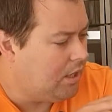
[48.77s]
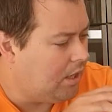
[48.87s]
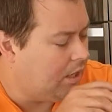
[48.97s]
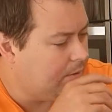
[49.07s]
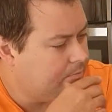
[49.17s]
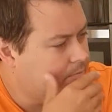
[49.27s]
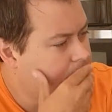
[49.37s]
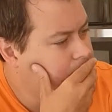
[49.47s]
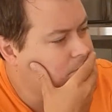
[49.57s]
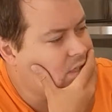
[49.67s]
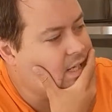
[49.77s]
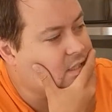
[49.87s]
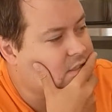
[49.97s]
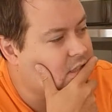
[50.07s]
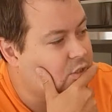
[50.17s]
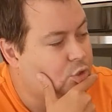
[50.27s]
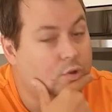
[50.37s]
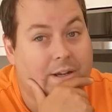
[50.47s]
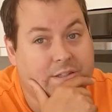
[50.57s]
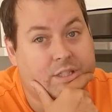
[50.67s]
um, let's
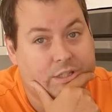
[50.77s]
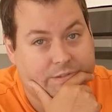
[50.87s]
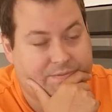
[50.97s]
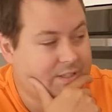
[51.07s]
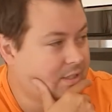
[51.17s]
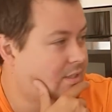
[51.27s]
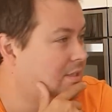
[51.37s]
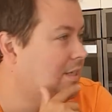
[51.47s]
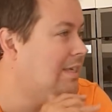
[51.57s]
address the obvious.